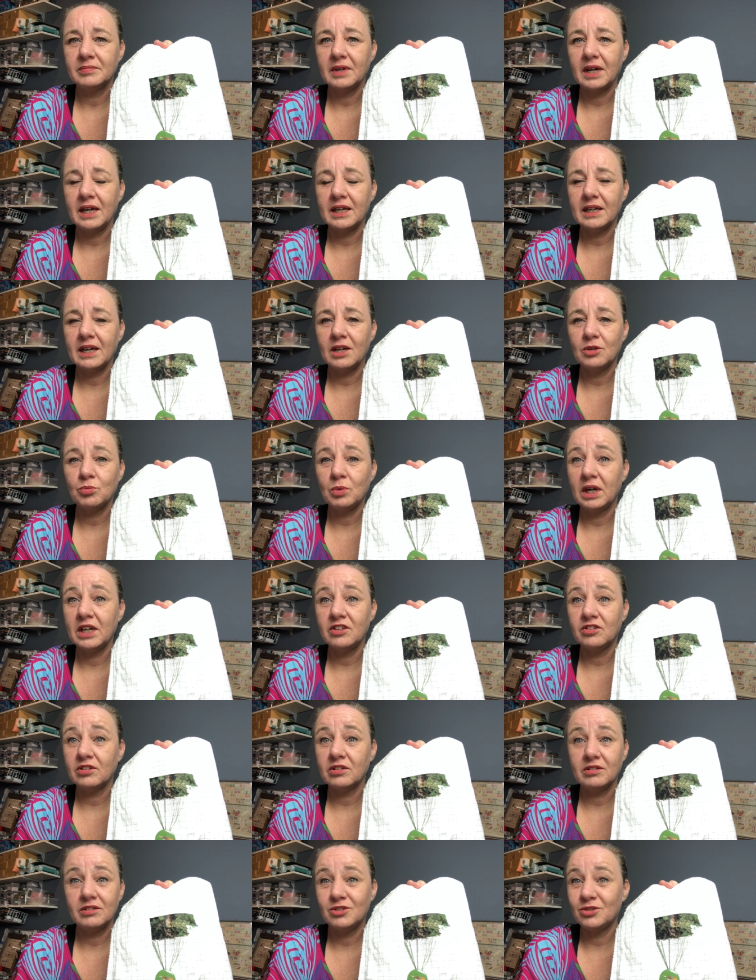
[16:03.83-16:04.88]
I can't
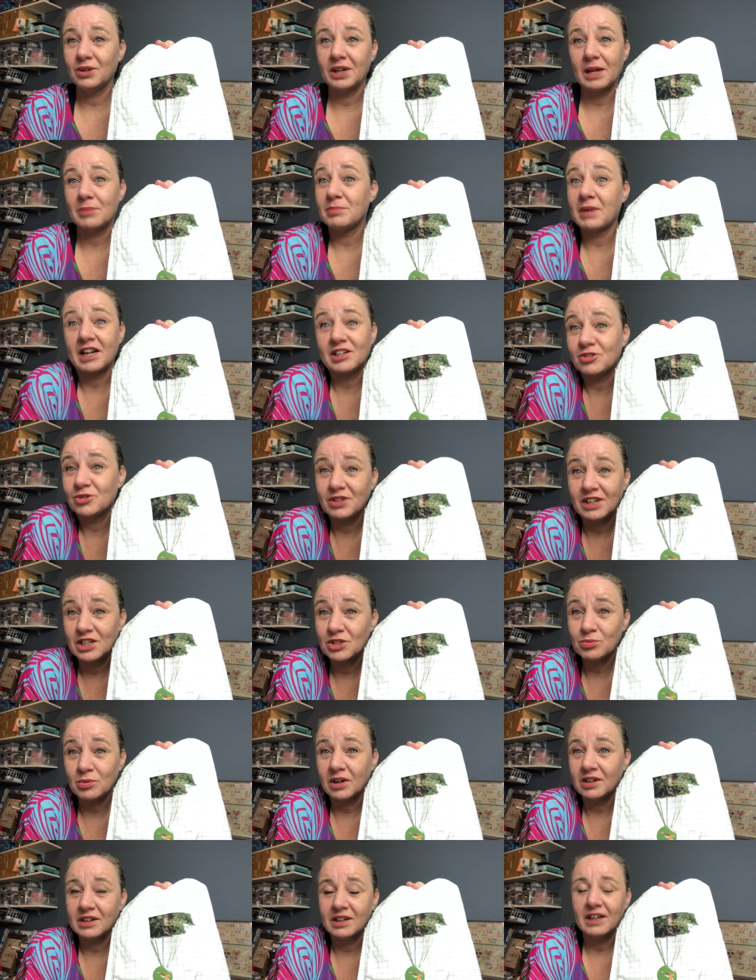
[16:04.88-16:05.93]
wait to get back to this
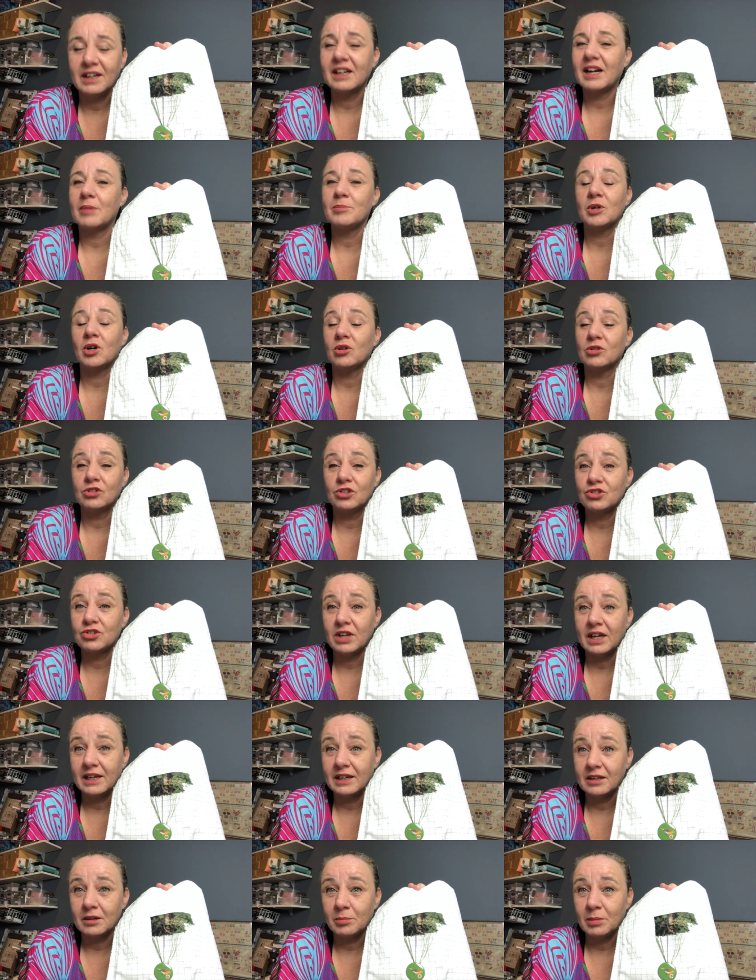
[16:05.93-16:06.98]
one, and I'm going to
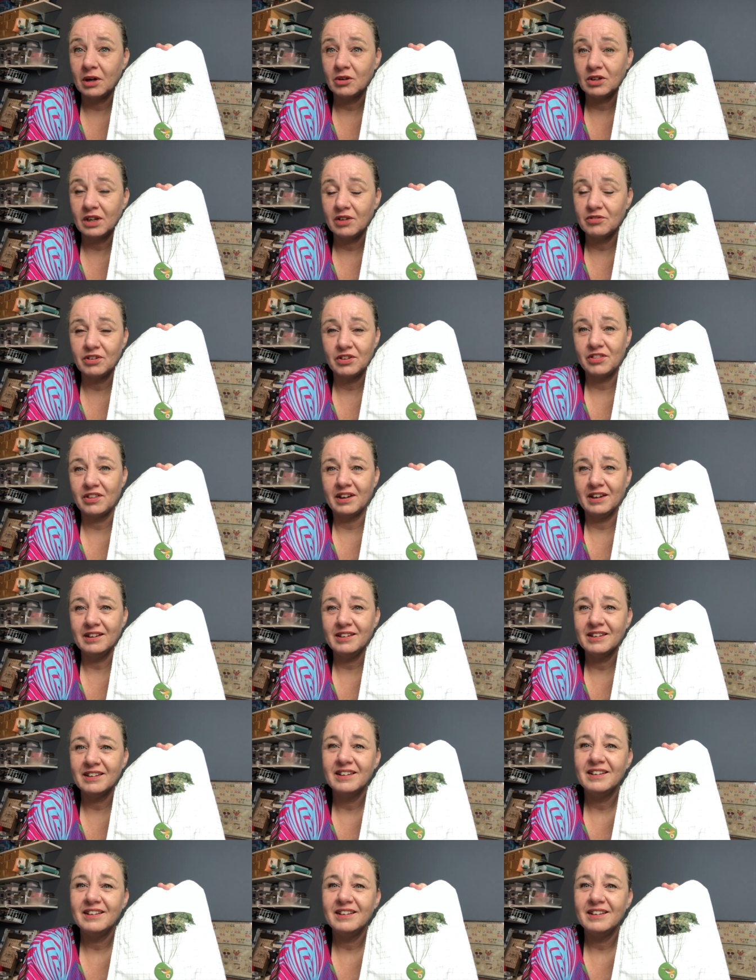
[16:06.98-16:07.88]
say it about everything.